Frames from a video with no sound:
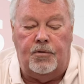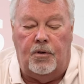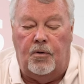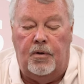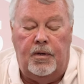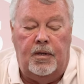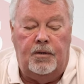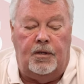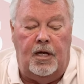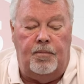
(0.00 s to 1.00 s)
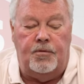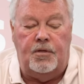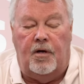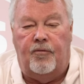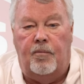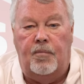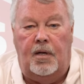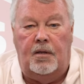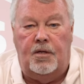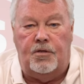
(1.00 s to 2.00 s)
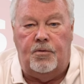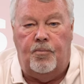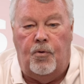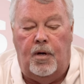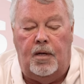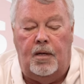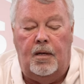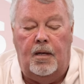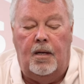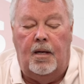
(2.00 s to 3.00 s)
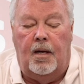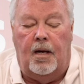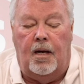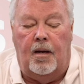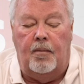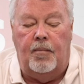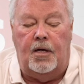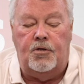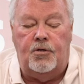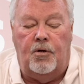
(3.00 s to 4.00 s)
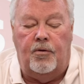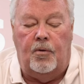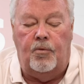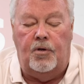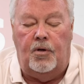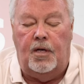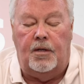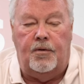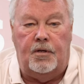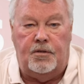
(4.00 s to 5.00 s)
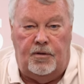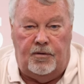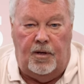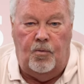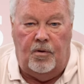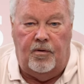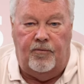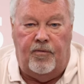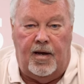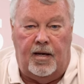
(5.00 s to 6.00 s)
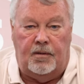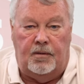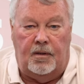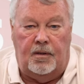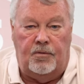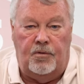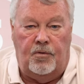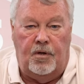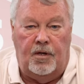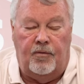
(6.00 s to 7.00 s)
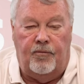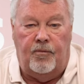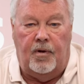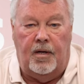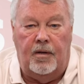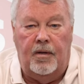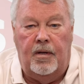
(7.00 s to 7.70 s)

So to keep yourself from being disappointed, Uh, make sure that when you get this that they will in fact uh, tune it in for you.